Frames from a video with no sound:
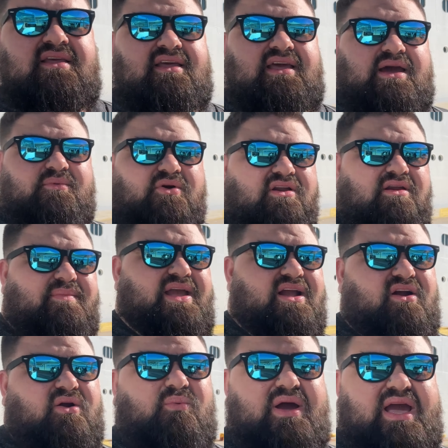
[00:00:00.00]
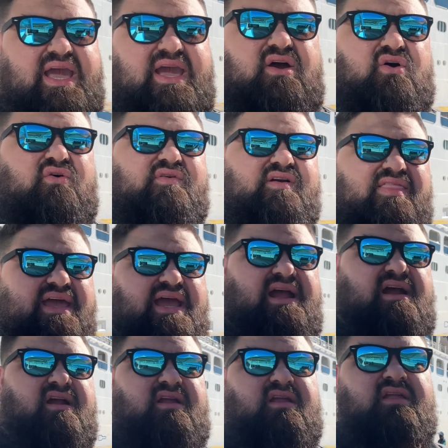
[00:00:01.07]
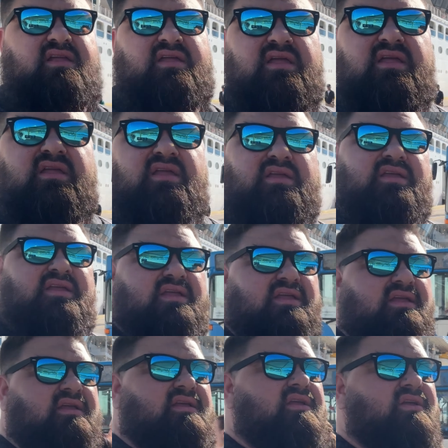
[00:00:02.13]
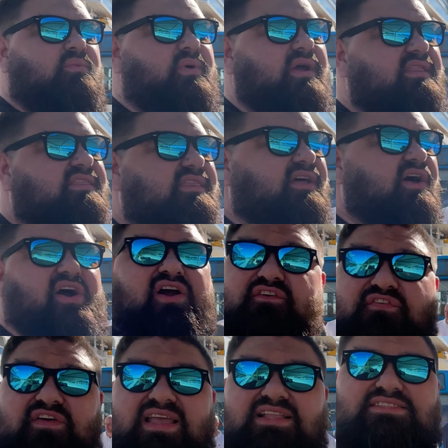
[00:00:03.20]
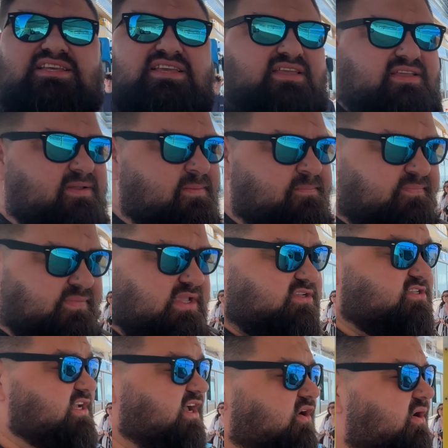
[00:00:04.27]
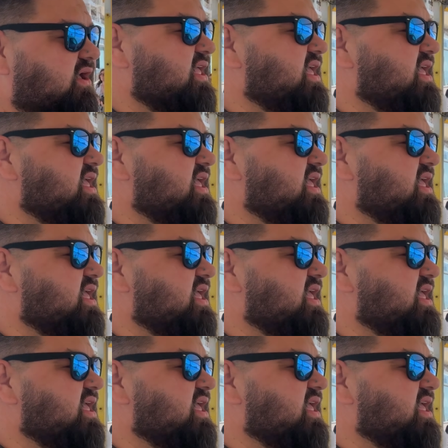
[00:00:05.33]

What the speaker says: and we're going to make our way over there with our feet. So